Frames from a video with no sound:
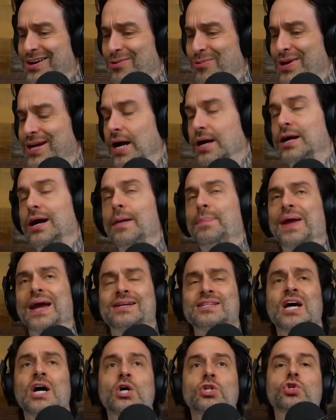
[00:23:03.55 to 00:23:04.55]
We got
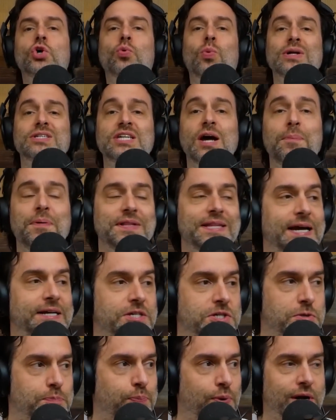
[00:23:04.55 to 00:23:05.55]
cupcakes. Dude, what's up with that
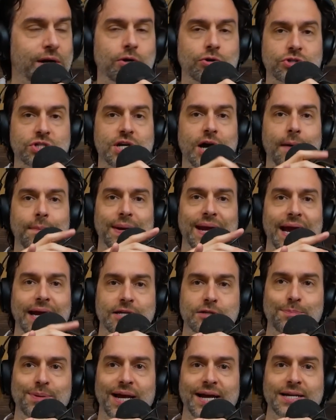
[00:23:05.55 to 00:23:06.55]
Sprinkles
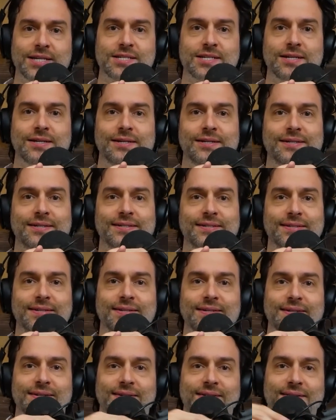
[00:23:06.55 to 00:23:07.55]
Cupcakes place?
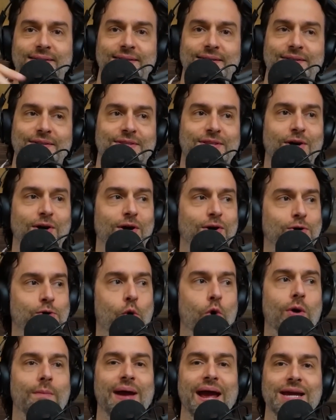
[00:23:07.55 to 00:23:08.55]
The
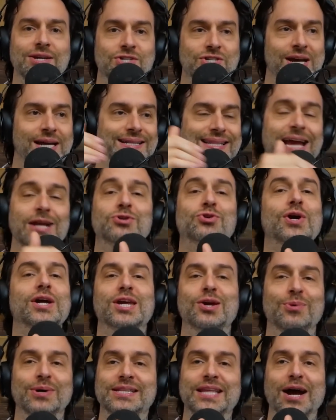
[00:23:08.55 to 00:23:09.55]
gourmet shit. They
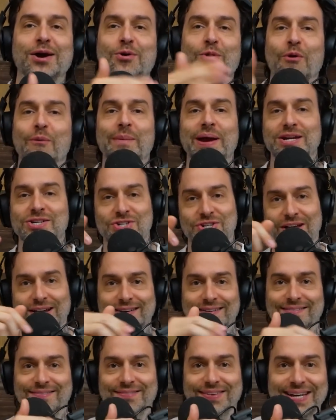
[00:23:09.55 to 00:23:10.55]
trick you with that gourmet
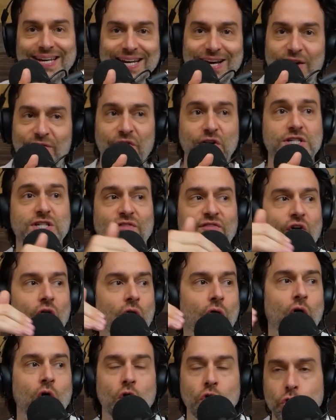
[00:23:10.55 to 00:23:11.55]
shit. First of
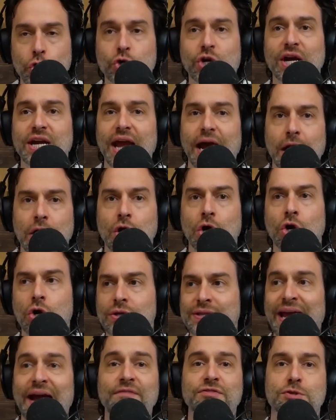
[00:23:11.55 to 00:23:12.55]
all, they
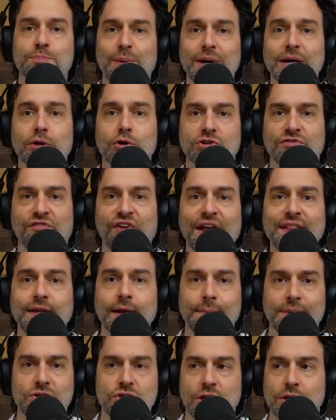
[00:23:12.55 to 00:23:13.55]
have Sprinkles
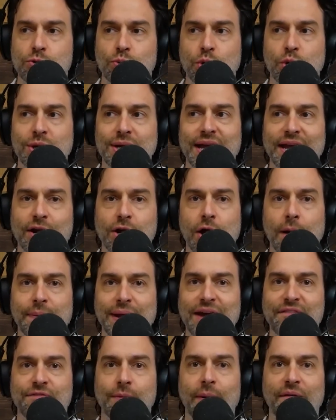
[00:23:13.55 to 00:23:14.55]
vending machines where you can get a
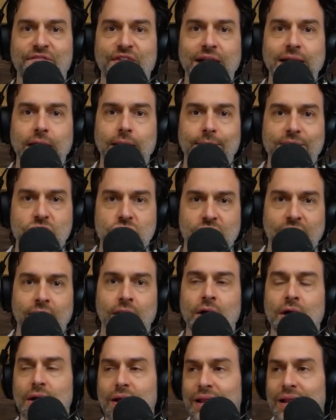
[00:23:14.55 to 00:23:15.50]
cupcake from a vending machine.